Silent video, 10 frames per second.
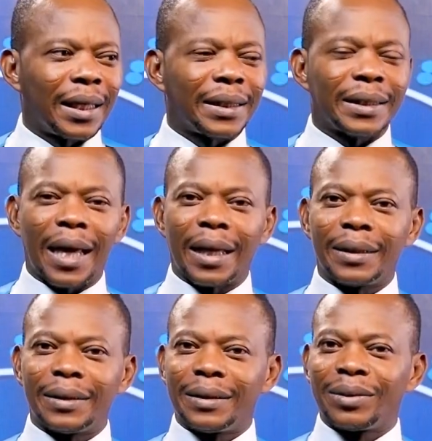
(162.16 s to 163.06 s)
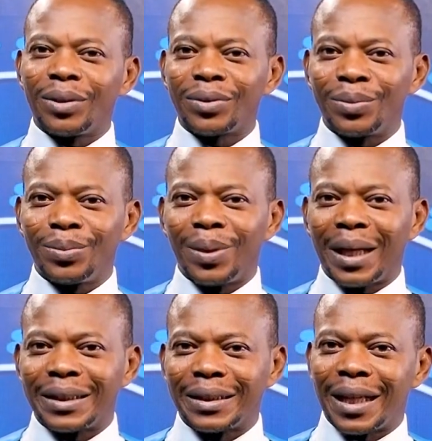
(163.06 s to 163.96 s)
Yes, sir. It's just Google
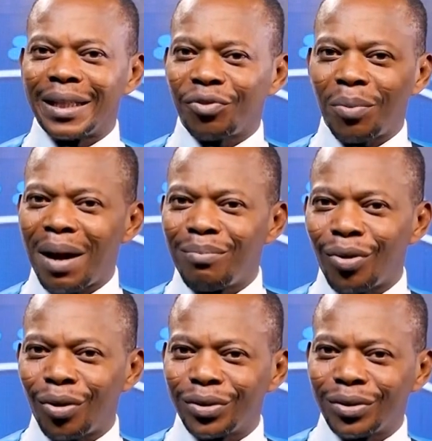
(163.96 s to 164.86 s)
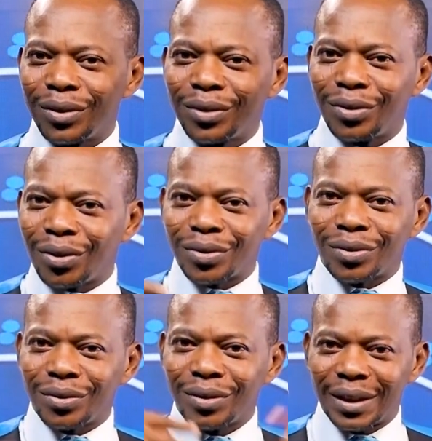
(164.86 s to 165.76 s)
Assistant. It's from abroad. It's
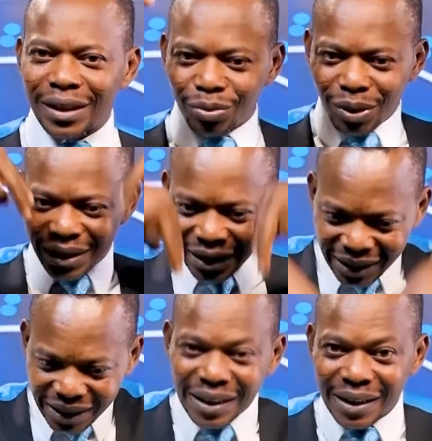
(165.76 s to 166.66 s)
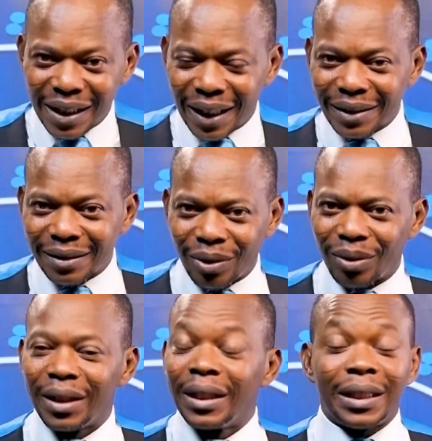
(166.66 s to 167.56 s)
what he's seeing that is
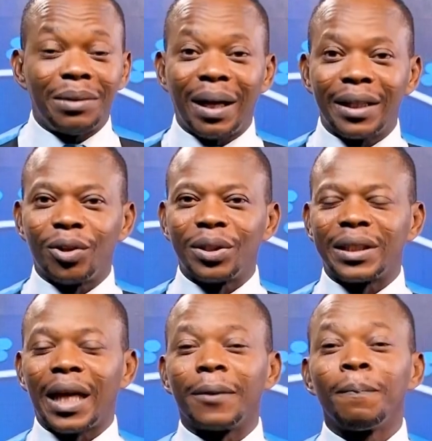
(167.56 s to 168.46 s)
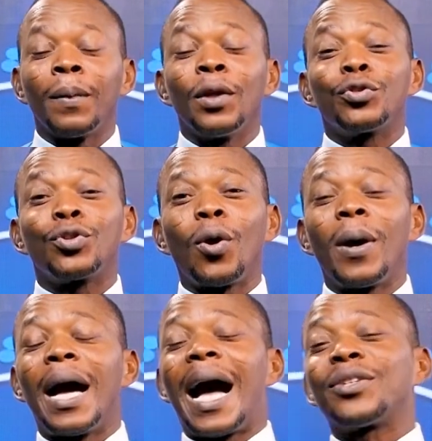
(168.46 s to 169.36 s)
called. The man didn't understand. So
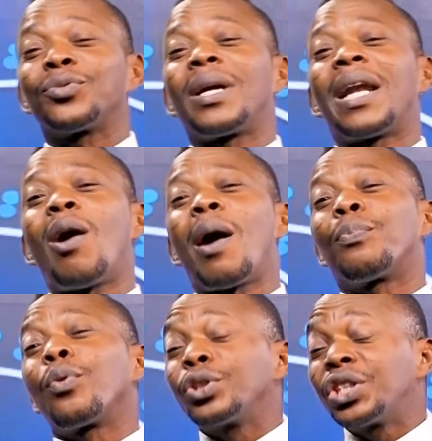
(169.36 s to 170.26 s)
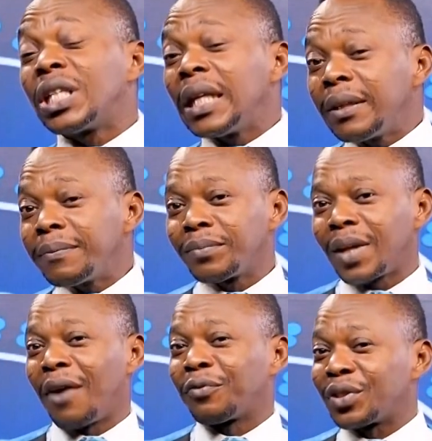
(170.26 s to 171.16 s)
as we're now approaching
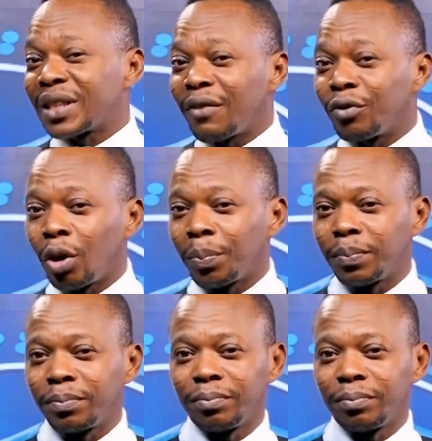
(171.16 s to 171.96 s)
after 7-Up,